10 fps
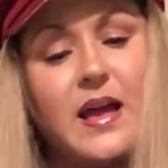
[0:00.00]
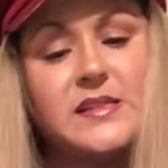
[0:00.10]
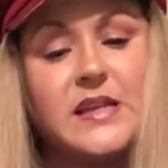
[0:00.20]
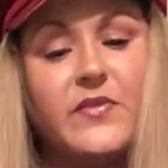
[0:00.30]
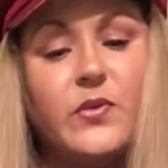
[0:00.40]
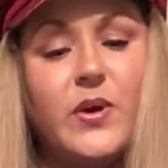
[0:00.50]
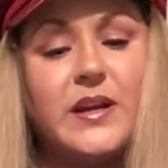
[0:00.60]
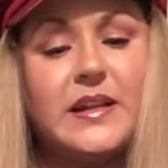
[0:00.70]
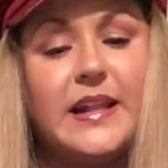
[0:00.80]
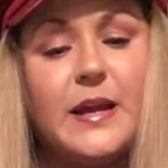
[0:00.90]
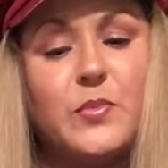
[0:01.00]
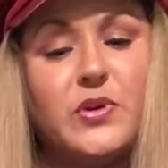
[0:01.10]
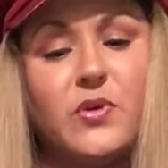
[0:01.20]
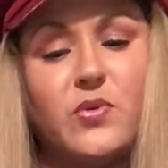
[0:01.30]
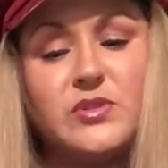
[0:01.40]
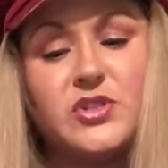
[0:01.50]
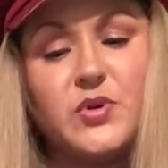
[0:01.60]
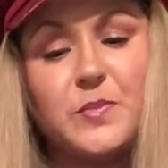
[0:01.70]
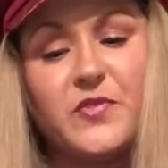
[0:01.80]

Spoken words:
As everyone clambered onto it,